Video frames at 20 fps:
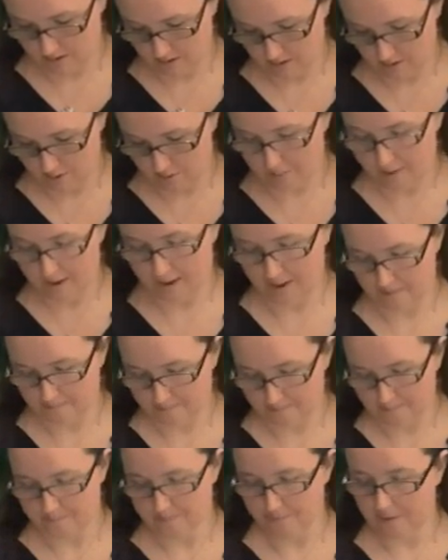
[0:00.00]
Queen.
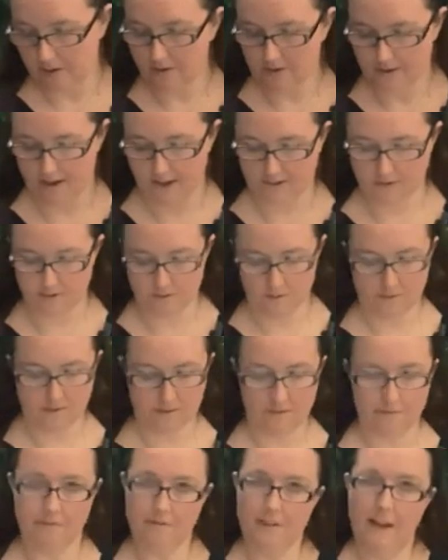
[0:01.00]
Okay, so it's a
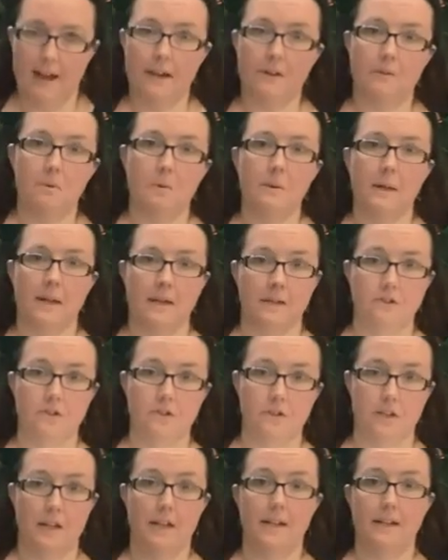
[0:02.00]
flat queen
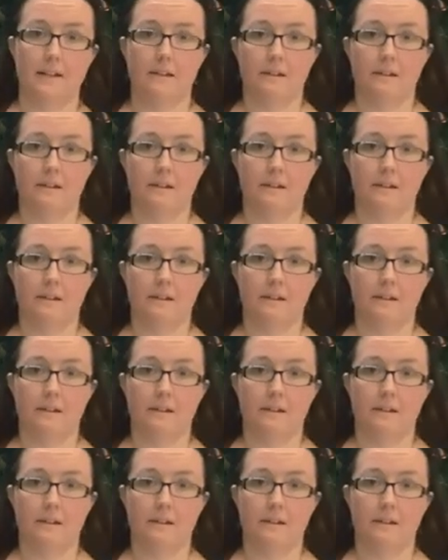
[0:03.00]
sheet.